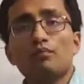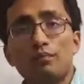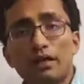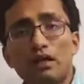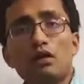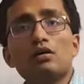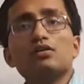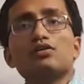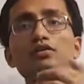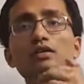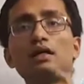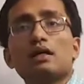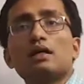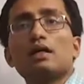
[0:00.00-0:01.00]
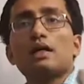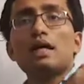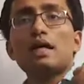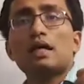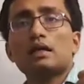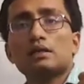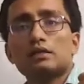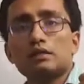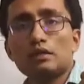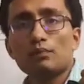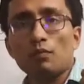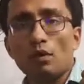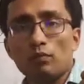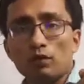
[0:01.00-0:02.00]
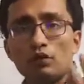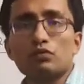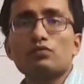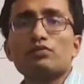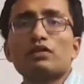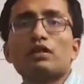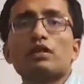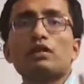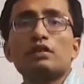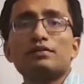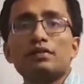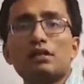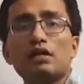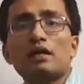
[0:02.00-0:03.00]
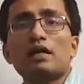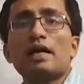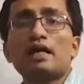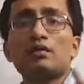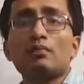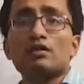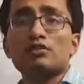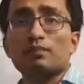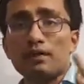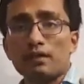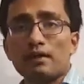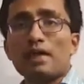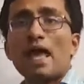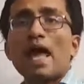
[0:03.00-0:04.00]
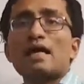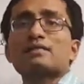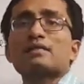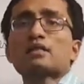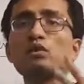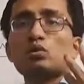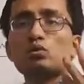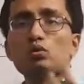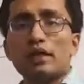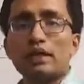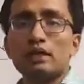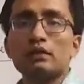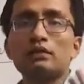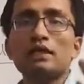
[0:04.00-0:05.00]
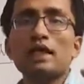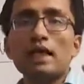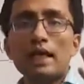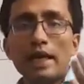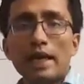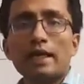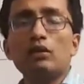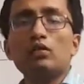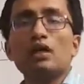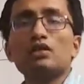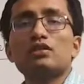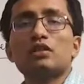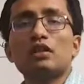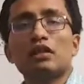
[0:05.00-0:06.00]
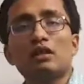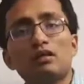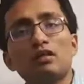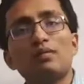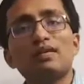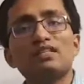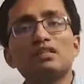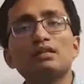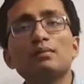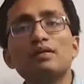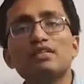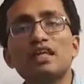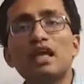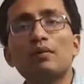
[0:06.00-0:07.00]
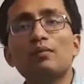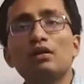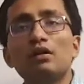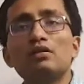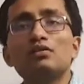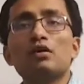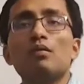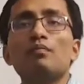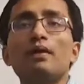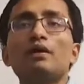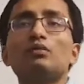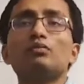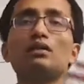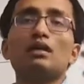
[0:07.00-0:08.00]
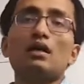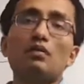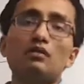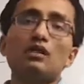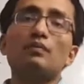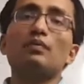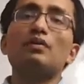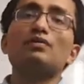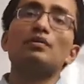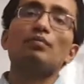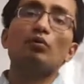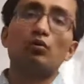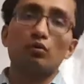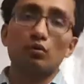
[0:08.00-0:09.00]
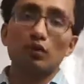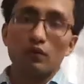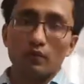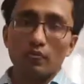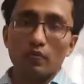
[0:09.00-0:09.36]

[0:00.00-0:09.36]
because Sri Lanka, the population of Sri Lanka had much better access to health, education and other basic amenities compared to their counterparts in Portugal.